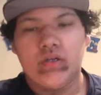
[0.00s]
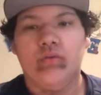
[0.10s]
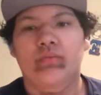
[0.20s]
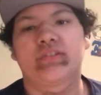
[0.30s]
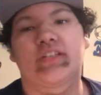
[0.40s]

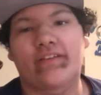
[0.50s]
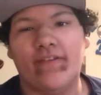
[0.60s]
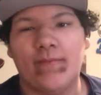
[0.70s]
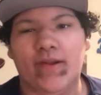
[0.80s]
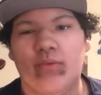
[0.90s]
What's good,
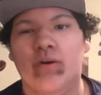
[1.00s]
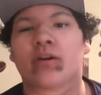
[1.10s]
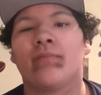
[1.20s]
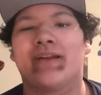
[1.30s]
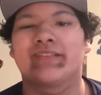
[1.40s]
everybody?
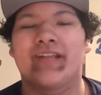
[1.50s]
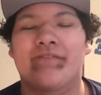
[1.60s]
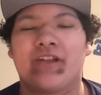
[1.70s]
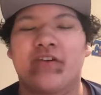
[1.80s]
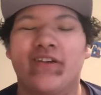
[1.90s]
Welcome back to that
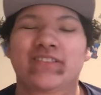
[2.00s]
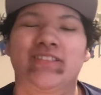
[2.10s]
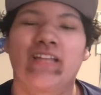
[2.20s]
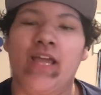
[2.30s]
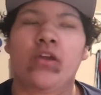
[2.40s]
video, and
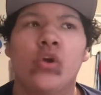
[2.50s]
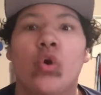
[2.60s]
today